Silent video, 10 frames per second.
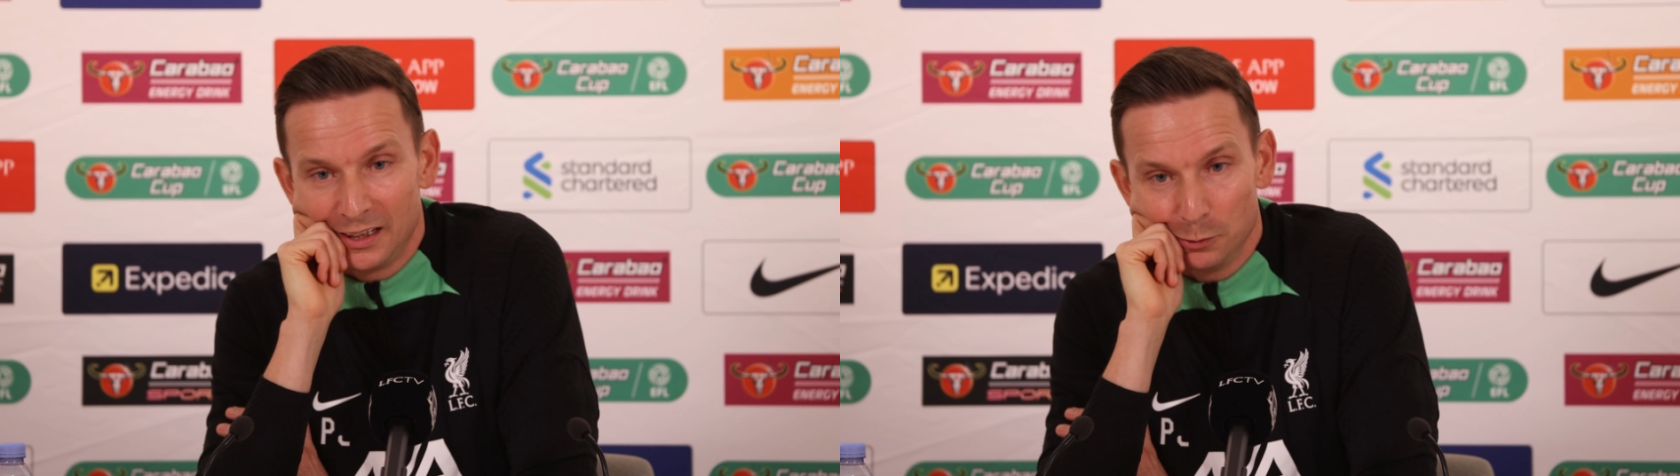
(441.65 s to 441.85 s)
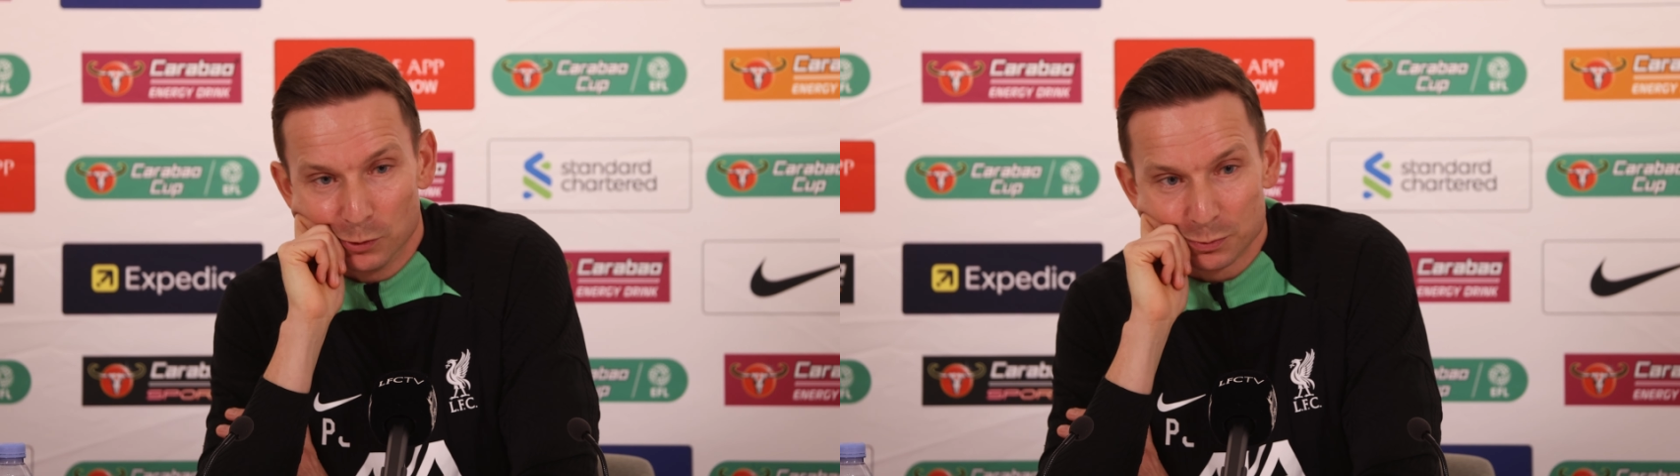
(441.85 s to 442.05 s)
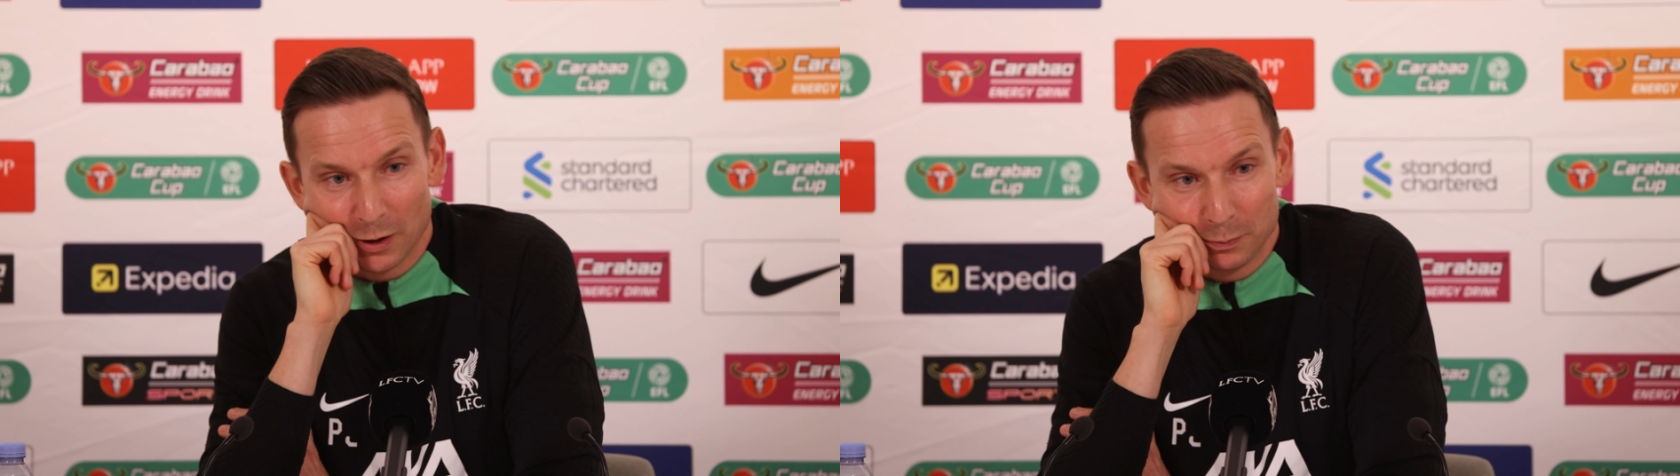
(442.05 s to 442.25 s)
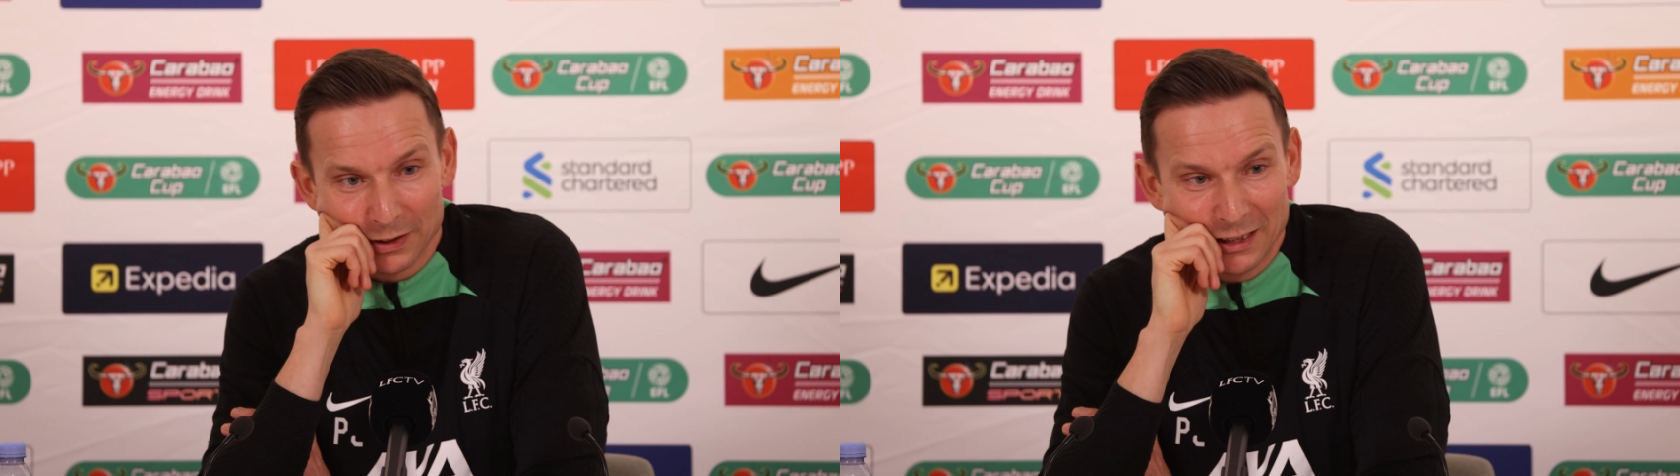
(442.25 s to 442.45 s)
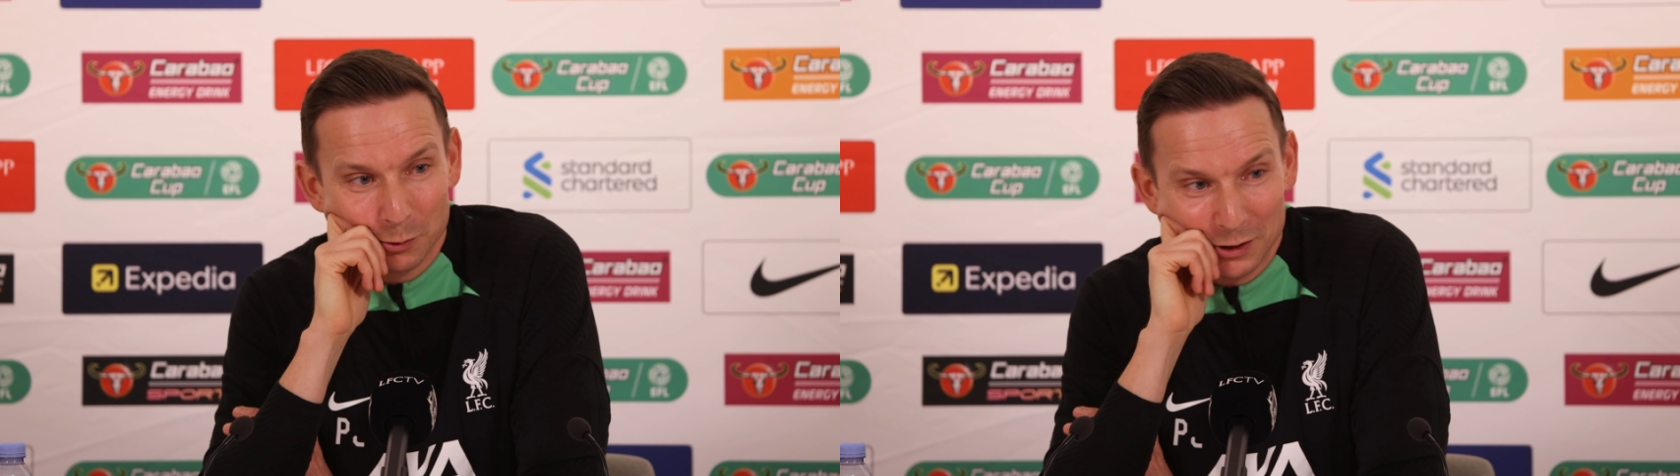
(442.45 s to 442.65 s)
He was my
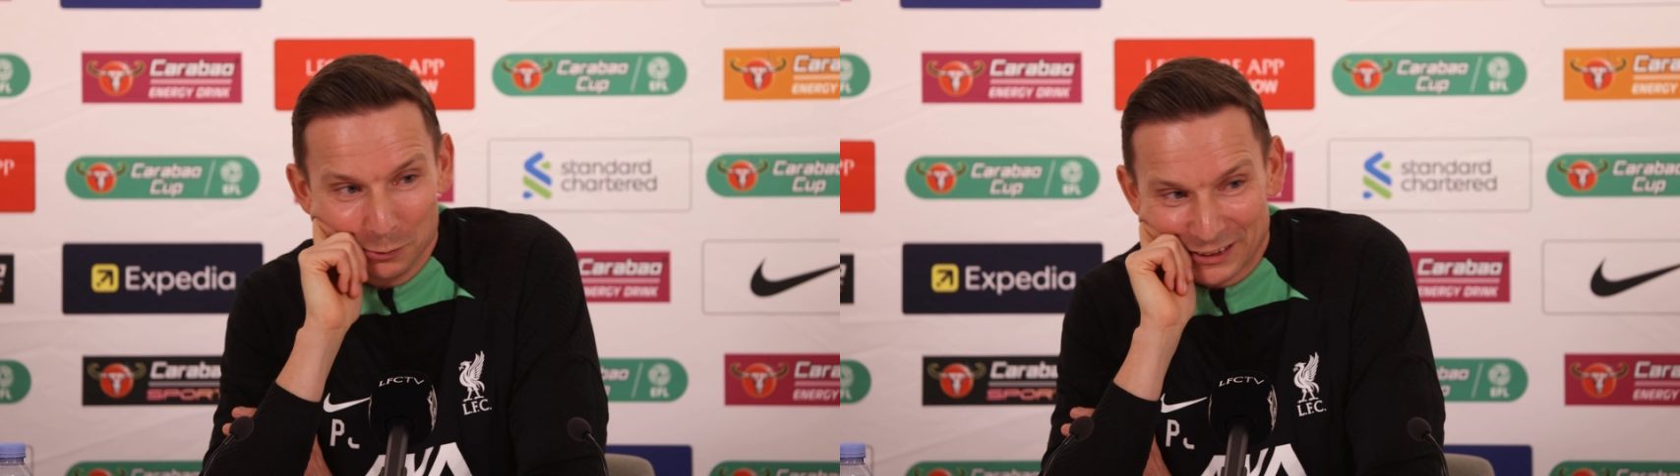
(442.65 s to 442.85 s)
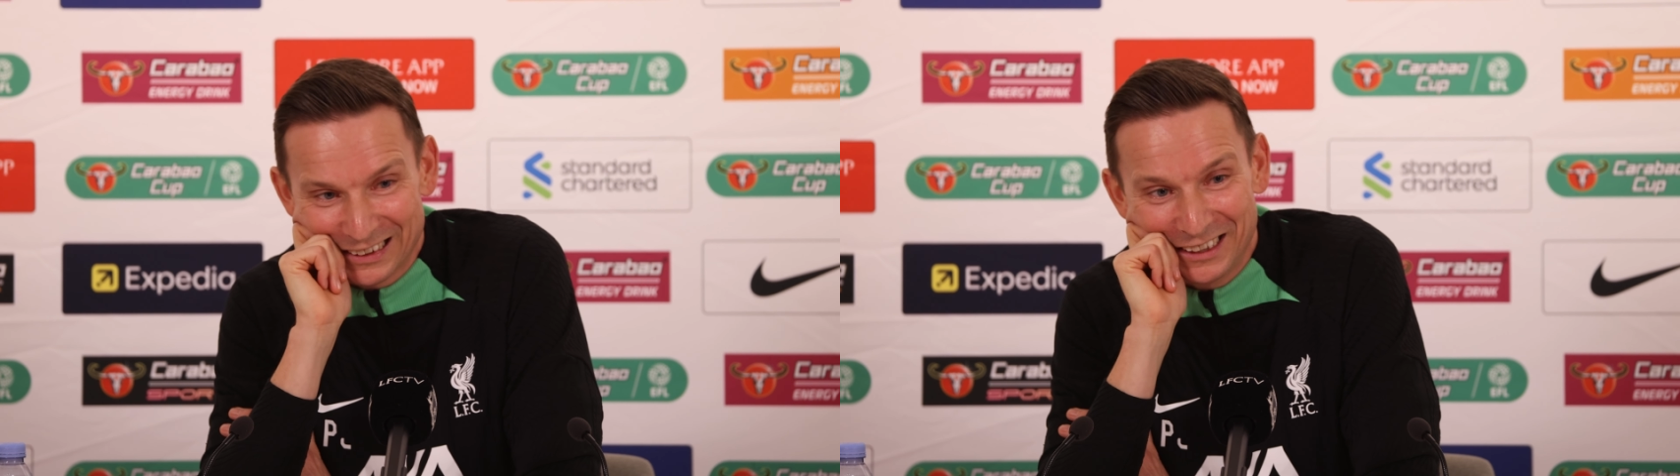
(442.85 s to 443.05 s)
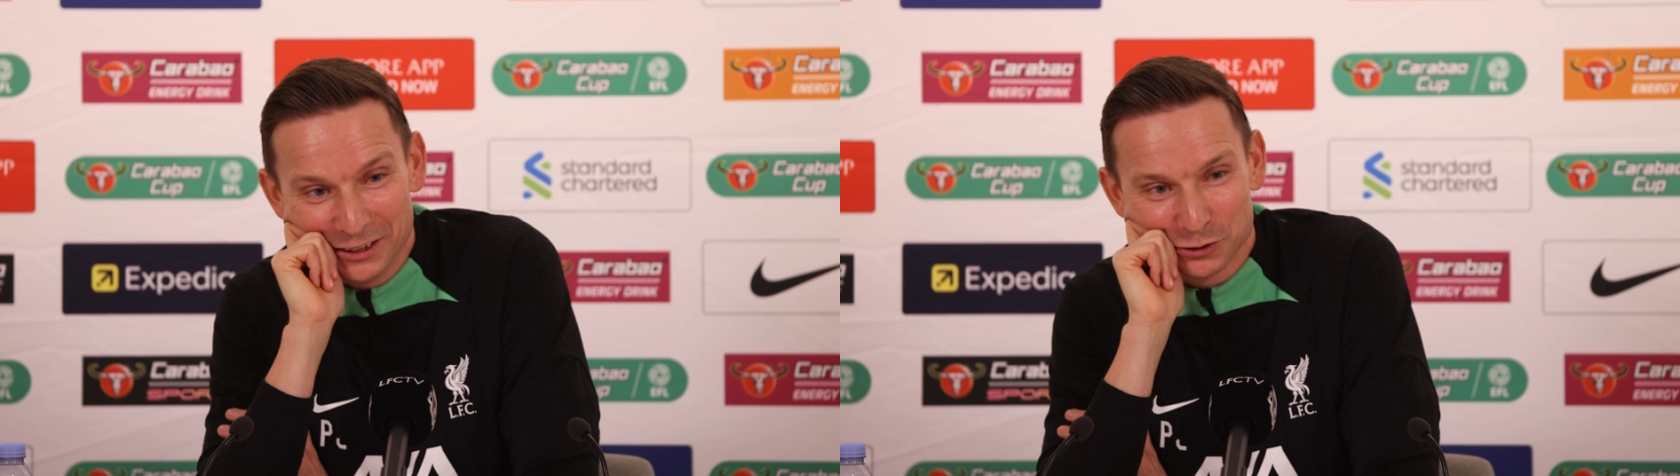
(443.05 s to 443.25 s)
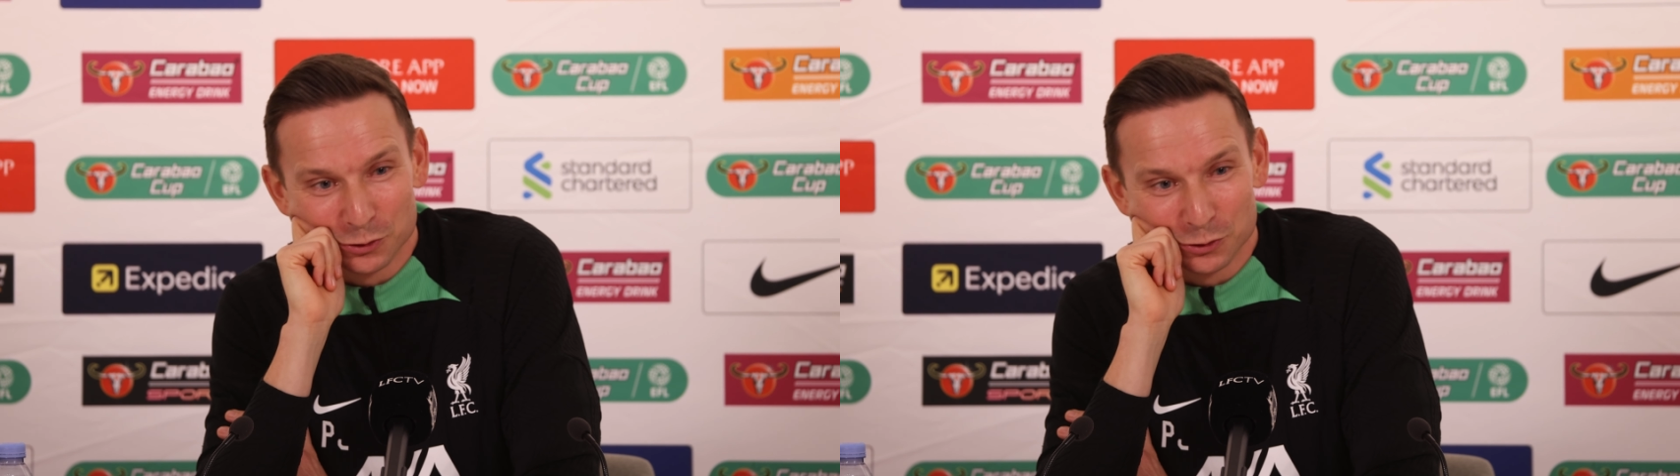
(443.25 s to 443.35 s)
player when he was 9 years